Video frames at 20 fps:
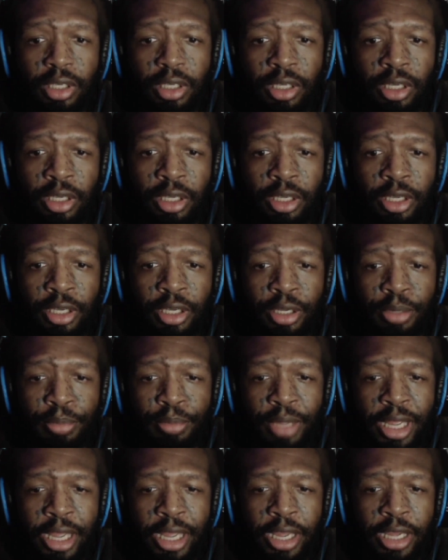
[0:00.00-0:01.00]
Um,
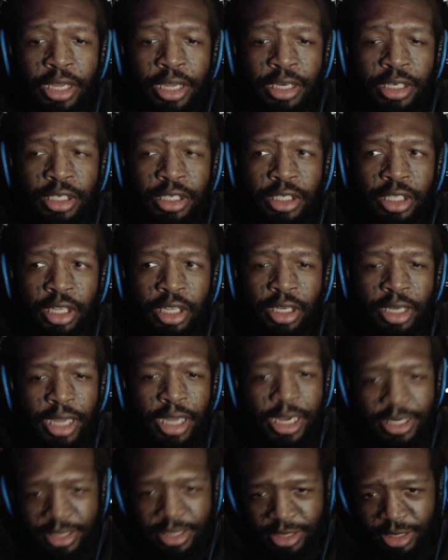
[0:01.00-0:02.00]
and the
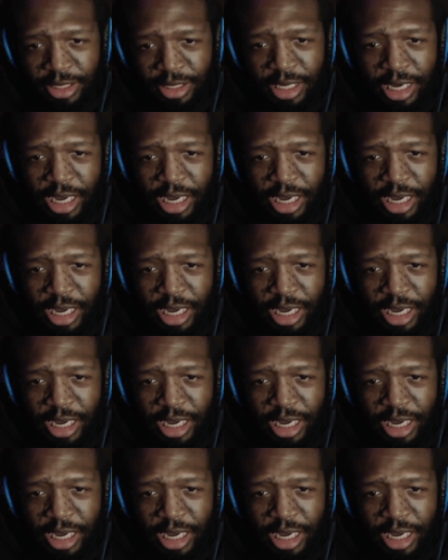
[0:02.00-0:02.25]
last thing that